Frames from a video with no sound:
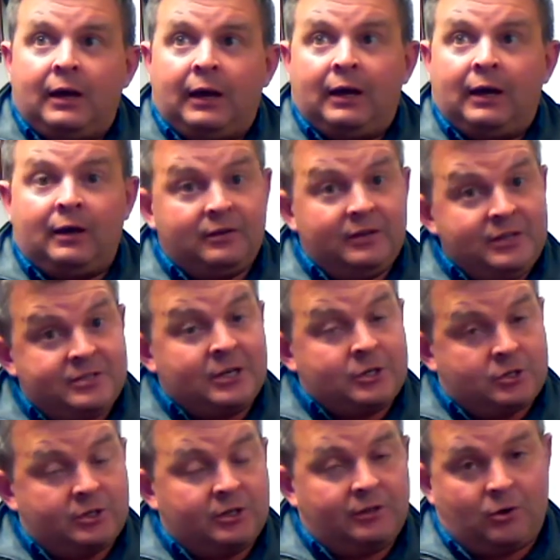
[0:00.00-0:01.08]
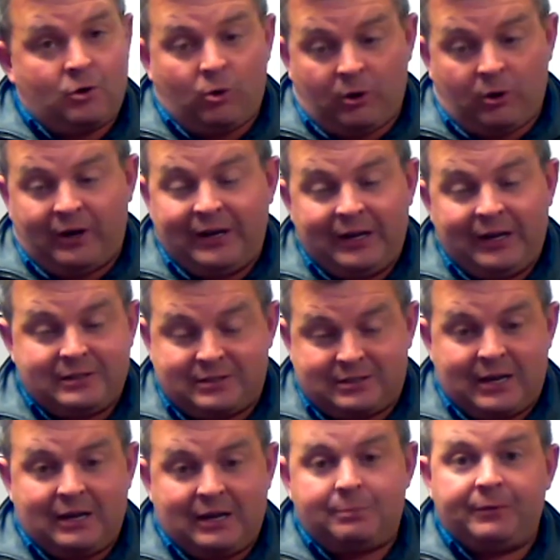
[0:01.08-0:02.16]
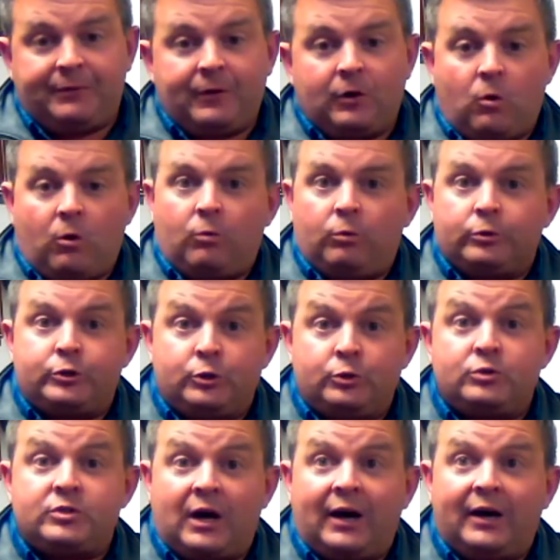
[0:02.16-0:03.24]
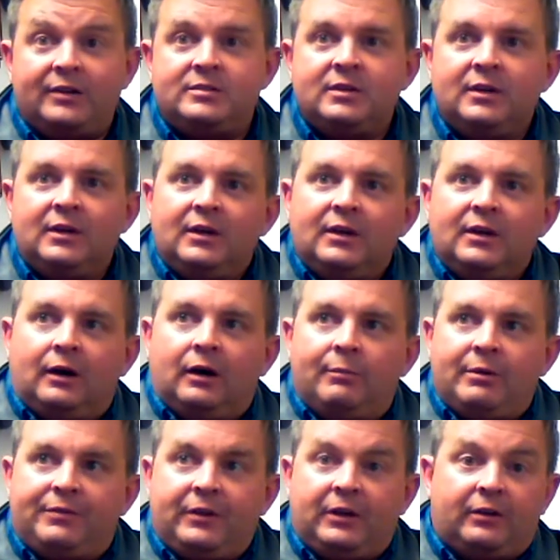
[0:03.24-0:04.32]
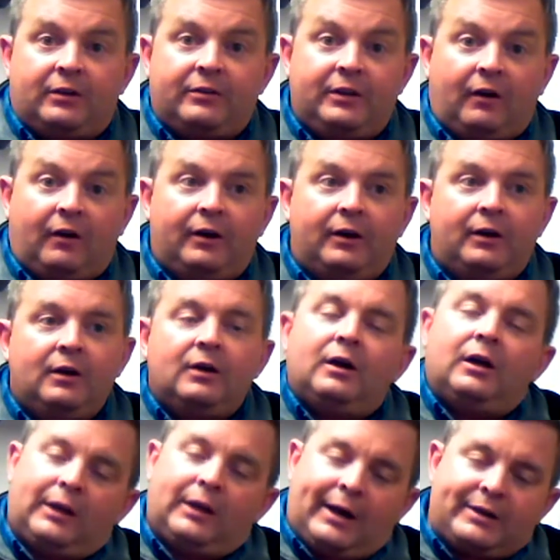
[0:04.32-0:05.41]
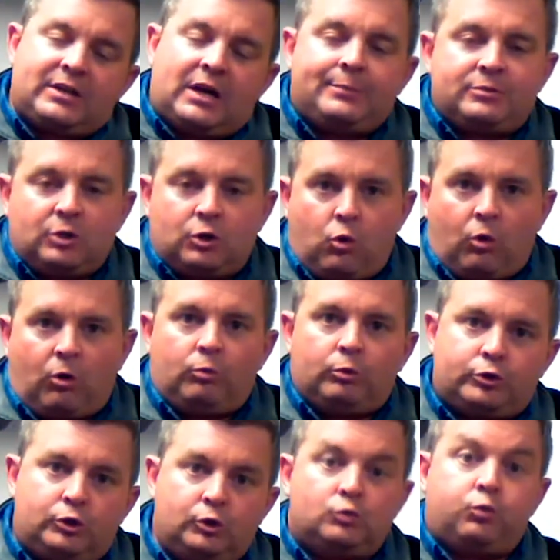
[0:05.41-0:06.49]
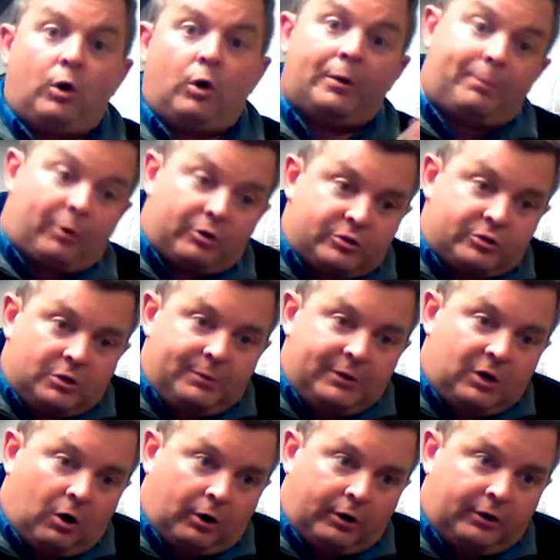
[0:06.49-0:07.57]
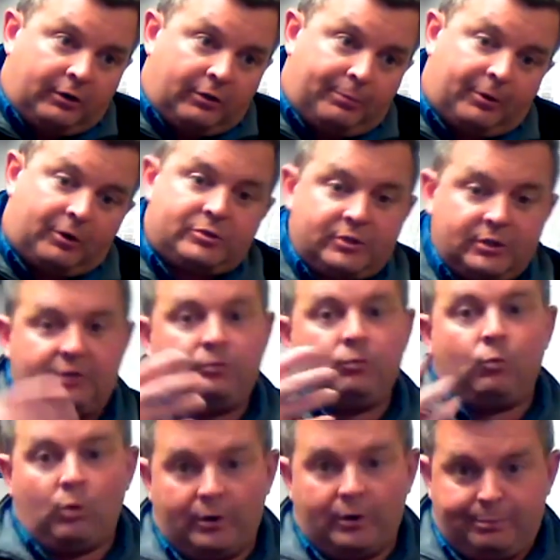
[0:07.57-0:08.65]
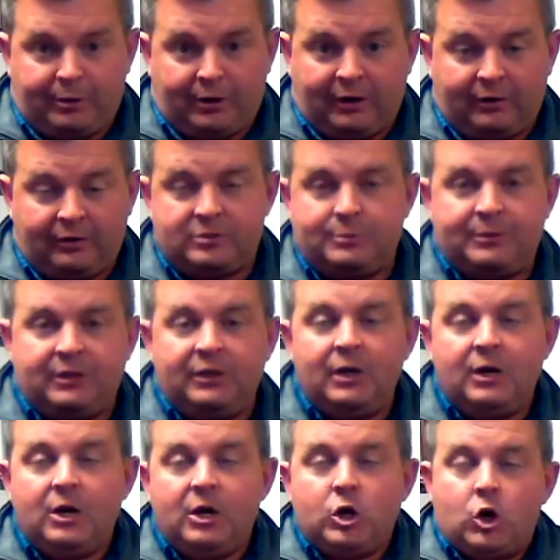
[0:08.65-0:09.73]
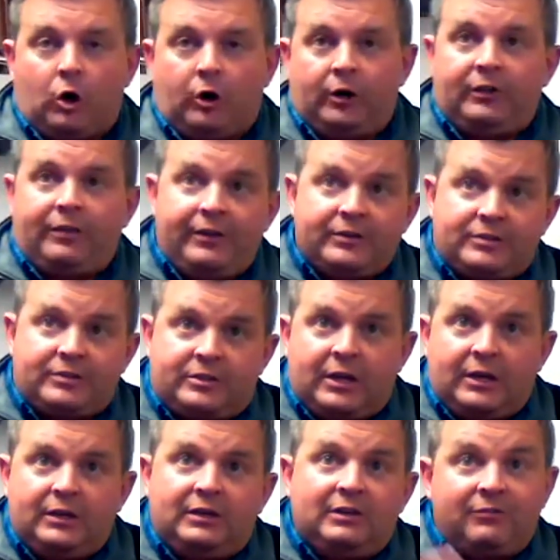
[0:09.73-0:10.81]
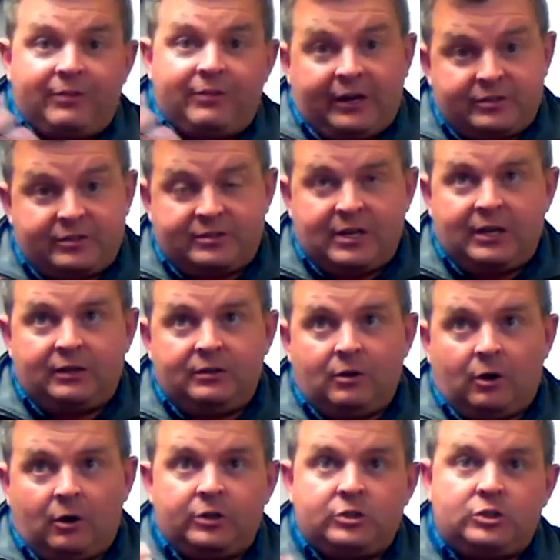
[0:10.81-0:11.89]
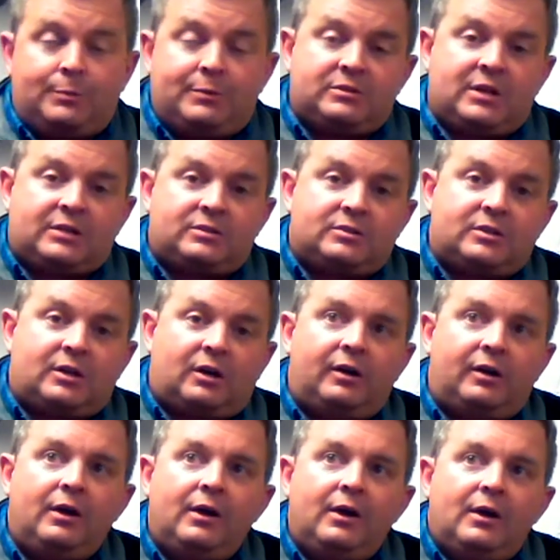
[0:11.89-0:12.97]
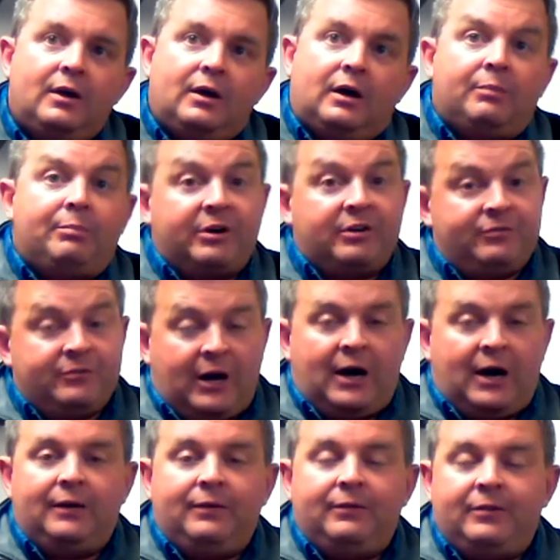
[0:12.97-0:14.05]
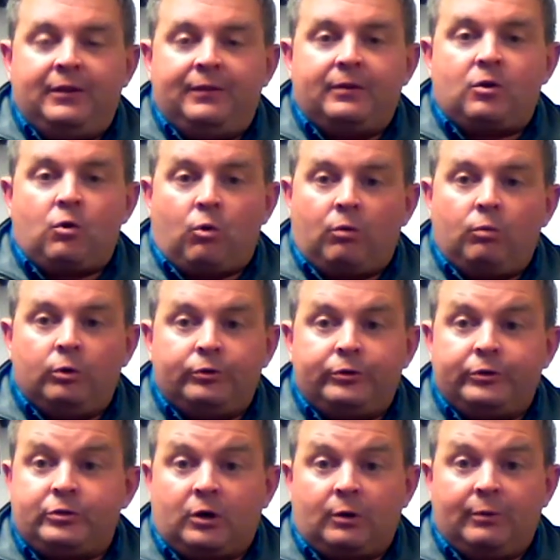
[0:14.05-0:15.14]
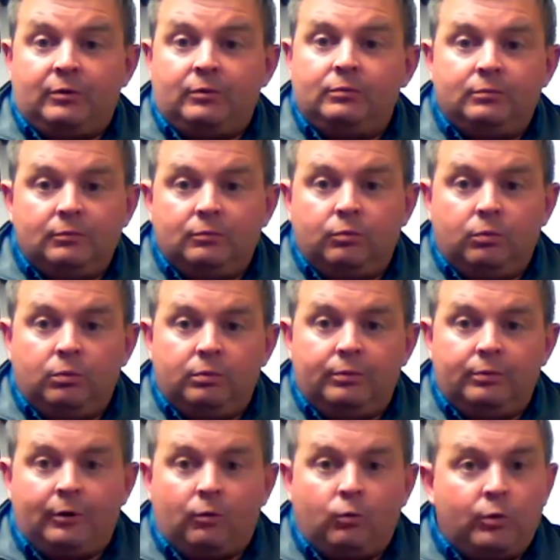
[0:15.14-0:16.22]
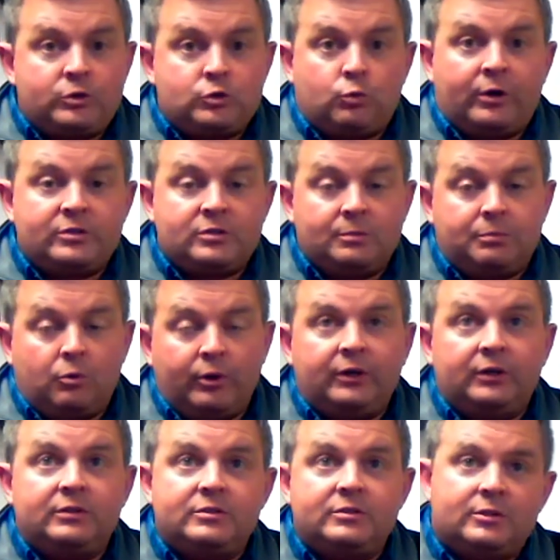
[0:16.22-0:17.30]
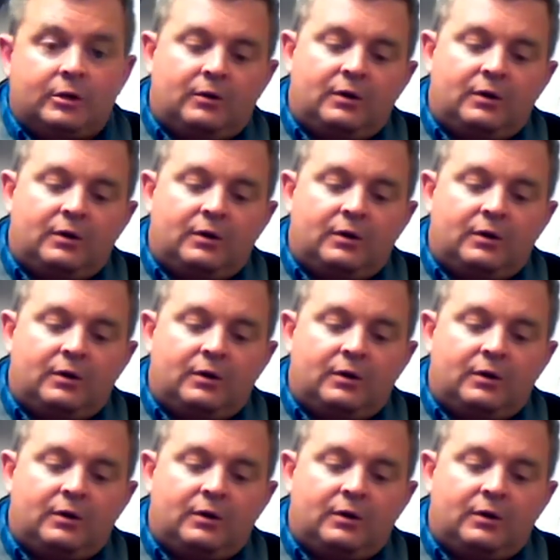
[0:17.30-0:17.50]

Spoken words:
And essentially the court, I hate to say it, but the court will choose sides at the end of the hearing. A lot of times the court will choose one person to be guardian of the person and one parent to be guardian of the estate, if that estate guardianship is necessary. But if not, then the court will determine, which one is appointed.